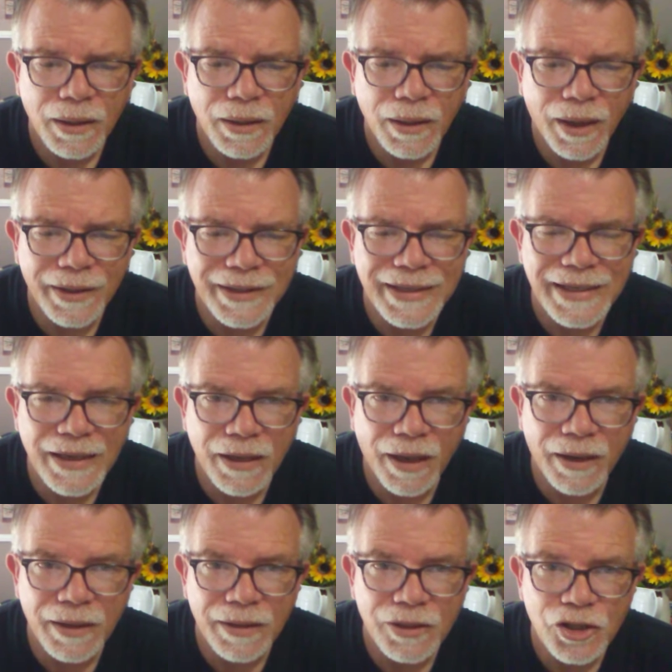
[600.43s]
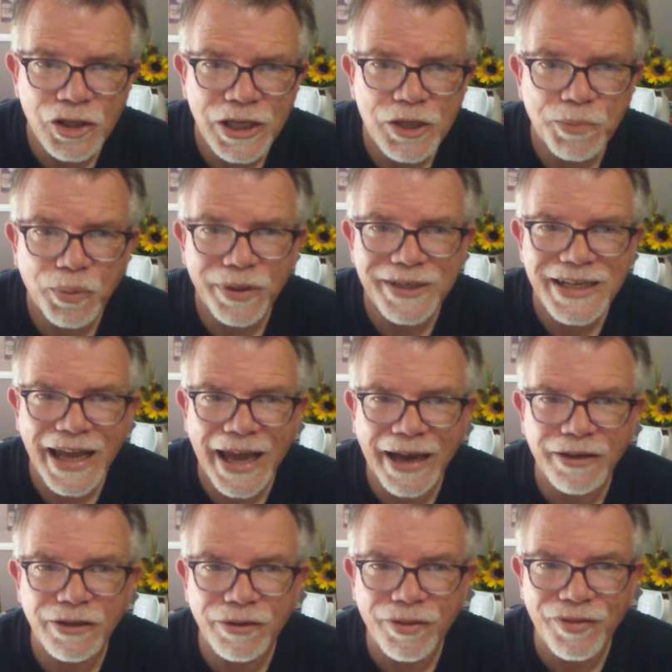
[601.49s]
Again, you need to
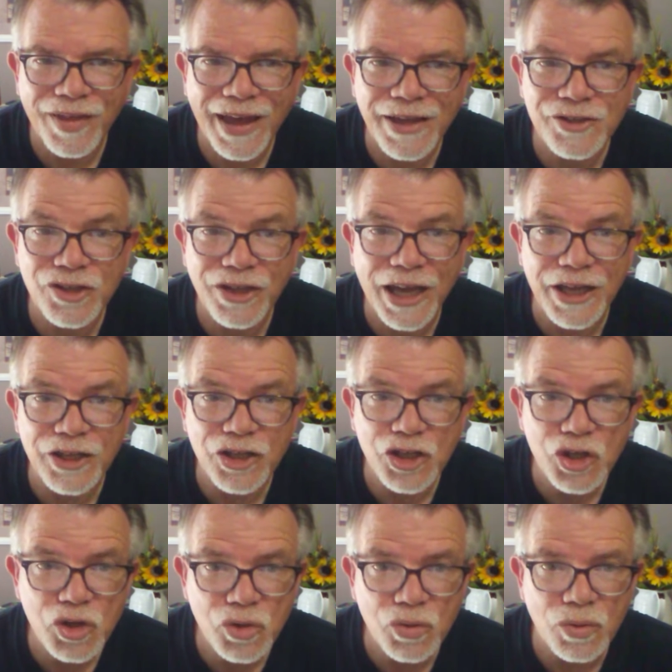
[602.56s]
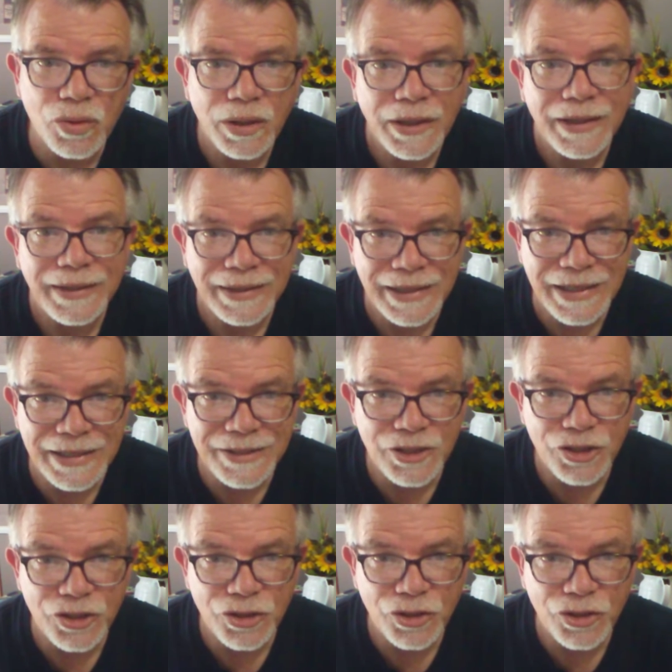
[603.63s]
protect the things that you need to do